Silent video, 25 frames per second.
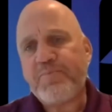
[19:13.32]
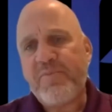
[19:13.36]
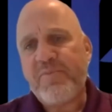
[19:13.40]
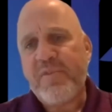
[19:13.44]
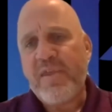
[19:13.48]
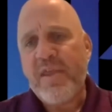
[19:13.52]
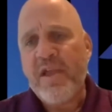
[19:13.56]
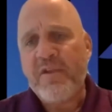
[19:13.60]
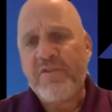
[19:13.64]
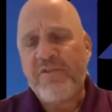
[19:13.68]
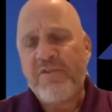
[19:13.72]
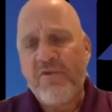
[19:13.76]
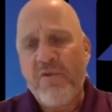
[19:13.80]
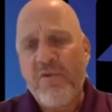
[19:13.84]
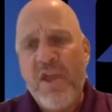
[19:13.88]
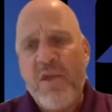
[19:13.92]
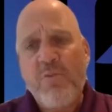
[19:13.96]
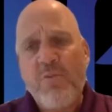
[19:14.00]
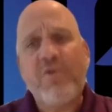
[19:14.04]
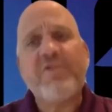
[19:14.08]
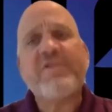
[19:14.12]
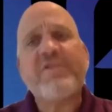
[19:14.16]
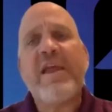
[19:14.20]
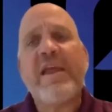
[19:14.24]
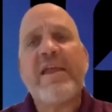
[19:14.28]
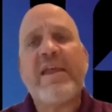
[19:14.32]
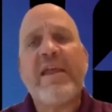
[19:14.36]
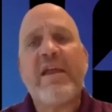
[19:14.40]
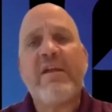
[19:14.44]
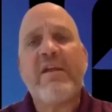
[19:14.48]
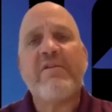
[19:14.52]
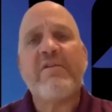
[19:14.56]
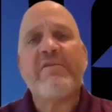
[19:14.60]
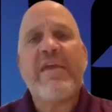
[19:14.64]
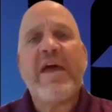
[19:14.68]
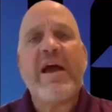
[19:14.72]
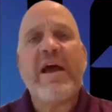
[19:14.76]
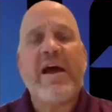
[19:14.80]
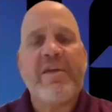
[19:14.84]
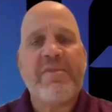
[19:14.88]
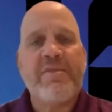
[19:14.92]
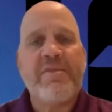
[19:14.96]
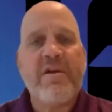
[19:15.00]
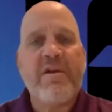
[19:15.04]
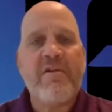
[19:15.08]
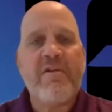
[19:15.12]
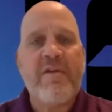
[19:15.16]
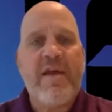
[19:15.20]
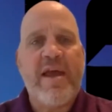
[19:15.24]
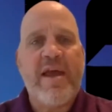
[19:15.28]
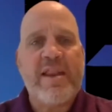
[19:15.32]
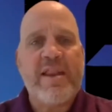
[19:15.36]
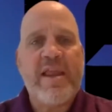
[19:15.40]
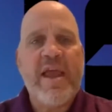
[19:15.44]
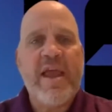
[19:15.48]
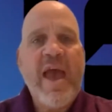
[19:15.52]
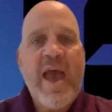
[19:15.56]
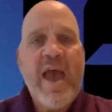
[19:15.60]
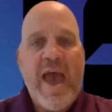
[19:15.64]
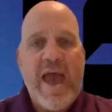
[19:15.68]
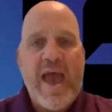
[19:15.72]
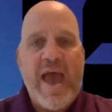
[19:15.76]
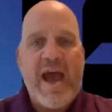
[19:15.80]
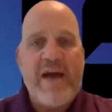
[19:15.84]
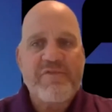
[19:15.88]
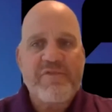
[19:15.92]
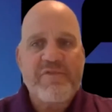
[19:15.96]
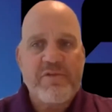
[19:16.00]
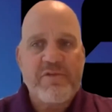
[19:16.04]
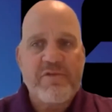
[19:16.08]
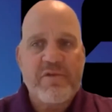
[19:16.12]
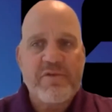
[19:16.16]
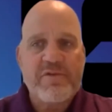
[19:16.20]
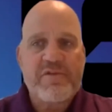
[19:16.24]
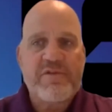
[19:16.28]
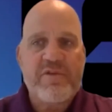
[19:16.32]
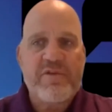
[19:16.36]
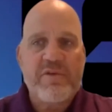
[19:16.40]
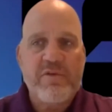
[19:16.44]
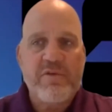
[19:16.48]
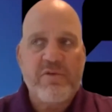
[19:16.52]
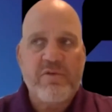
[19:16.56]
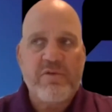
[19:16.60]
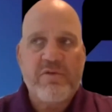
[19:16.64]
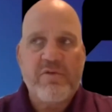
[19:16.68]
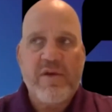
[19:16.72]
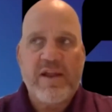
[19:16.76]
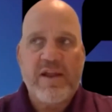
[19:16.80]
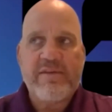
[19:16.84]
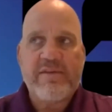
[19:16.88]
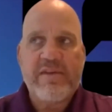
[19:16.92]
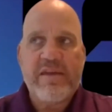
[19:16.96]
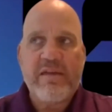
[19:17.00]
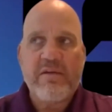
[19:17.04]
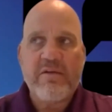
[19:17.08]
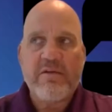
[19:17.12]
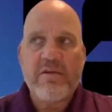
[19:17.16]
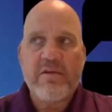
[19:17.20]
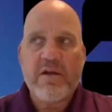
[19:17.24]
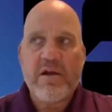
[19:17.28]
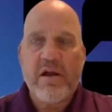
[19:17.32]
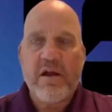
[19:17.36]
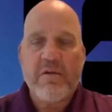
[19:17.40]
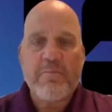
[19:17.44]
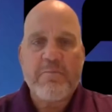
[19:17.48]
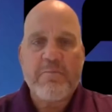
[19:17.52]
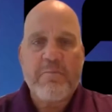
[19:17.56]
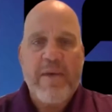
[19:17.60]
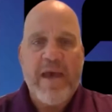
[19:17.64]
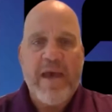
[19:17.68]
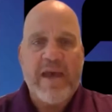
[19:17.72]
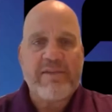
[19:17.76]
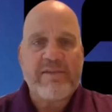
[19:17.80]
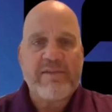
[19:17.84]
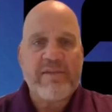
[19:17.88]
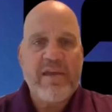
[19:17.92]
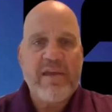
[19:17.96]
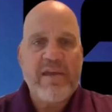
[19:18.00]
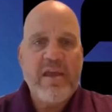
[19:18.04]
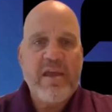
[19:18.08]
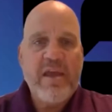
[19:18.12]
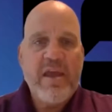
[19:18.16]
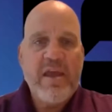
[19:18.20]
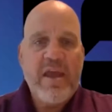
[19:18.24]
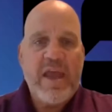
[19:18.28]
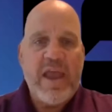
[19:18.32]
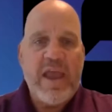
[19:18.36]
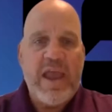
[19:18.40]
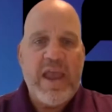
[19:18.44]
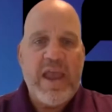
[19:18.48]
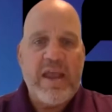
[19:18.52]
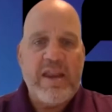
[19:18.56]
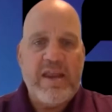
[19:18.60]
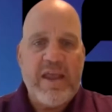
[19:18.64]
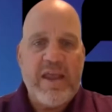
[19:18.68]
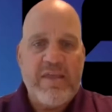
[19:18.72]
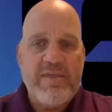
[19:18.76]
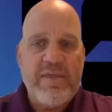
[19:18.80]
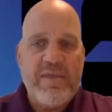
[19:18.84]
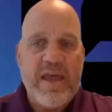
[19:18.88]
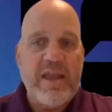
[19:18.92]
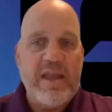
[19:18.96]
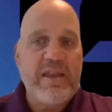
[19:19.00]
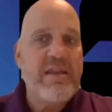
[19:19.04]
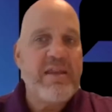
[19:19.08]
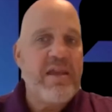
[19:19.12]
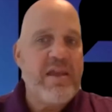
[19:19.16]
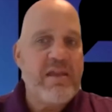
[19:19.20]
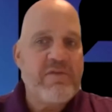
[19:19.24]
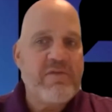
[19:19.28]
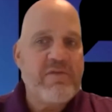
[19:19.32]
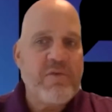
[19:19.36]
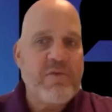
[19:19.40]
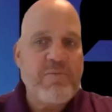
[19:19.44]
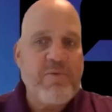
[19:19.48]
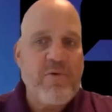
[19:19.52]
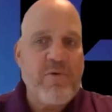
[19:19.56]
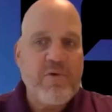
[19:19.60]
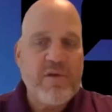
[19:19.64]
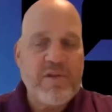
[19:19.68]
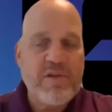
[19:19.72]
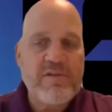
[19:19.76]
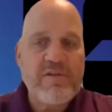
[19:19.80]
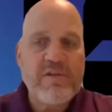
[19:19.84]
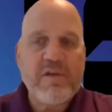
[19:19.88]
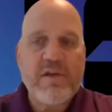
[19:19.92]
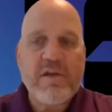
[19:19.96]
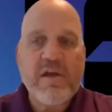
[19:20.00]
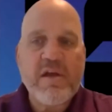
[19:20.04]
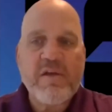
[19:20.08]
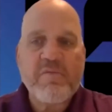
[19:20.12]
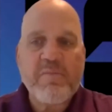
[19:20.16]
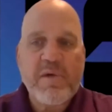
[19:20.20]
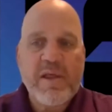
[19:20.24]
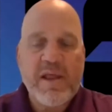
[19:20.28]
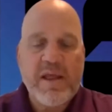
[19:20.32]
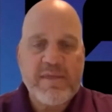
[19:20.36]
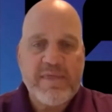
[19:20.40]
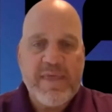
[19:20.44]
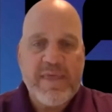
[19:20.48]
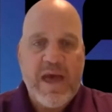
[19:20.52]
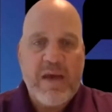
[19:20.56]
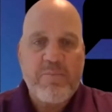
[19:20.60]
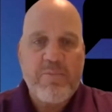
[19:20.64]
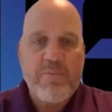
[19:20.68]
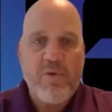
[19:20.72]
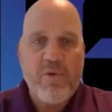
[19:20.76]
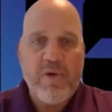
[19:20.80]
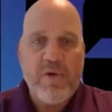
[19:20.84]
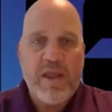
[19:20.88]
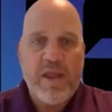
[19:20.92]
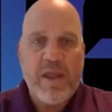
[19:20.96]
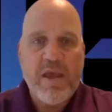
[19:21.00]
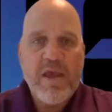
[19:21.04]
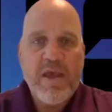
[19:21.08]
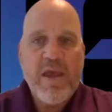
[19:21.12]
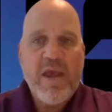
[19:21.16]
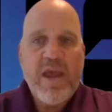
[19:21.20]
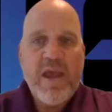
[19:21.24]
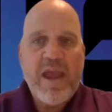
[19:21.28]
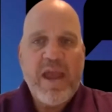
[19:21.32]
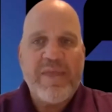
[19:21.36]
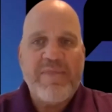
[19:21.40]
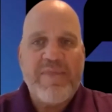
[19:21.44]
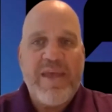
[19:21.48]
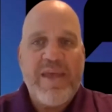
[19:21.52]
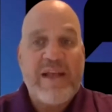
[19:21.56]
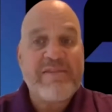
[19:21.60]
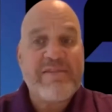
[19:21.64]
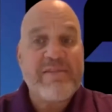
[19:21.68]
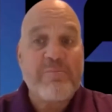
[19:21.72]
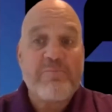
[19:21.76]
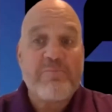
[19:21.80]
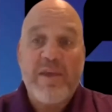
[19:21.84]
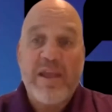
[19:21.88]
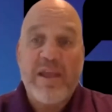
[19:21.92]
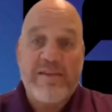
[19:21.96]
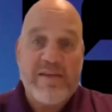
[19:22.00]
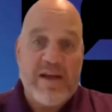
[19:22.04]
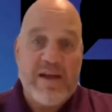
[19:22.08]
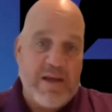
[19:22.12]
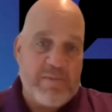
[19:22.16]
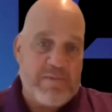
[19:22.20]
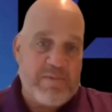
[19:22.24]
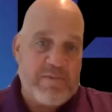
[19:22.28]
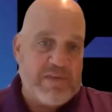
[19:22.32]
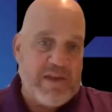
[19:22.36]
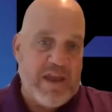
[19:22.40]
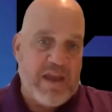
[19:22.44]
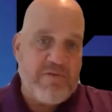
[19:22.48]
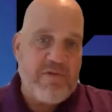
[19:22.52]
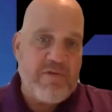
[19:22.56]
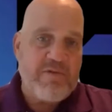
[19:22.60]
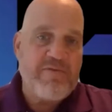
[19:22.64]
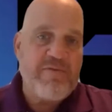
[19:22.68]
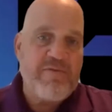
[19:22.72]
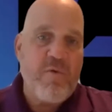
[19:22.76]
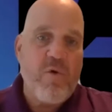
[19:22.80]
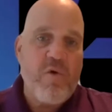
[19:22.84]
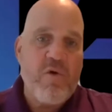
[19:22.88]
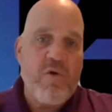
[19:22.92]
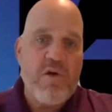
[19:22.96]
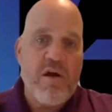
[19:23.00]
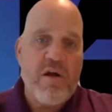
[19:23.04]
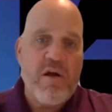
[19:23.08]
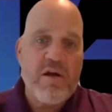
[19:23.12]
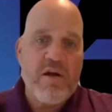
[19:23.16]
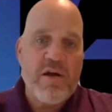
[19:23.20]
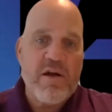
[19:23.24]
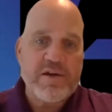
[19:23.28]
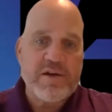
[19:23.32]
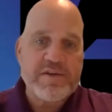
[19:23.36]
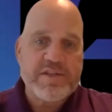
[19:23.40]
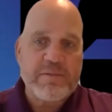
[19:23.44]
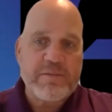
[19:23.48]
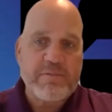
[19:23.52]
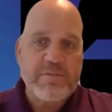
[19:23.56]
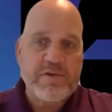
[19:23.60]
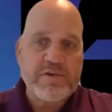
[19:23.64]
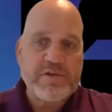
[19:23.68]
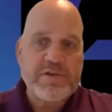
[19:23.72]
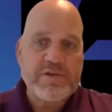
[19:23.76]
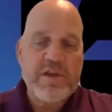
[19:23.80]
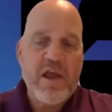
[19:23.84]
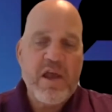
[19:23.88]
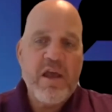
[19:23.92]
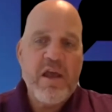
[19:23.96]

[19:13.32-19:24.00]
Extreme will take care of that on their end after those two criteria are met, and then it's reported to the government at that point. And that's a big time saver for our customers.